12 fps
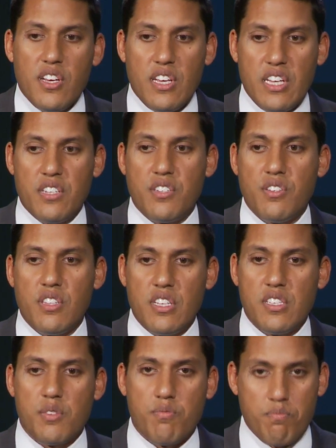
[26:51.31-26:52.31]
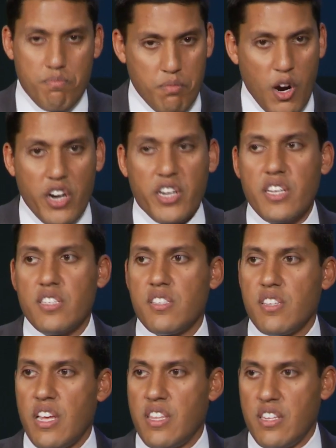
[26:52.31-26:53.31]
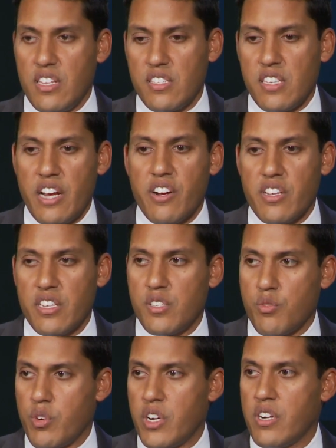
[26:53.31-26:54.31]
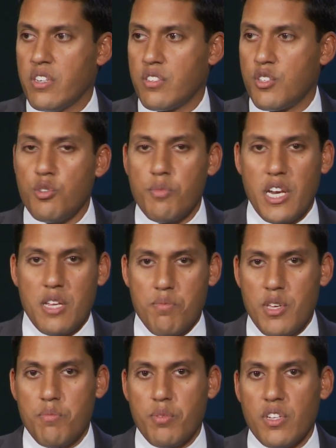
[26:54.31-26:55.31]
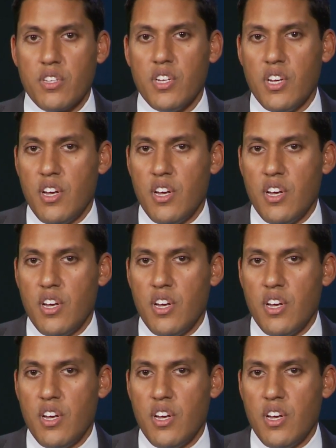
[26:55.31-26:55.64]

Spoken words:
into these markets and these areas where too many people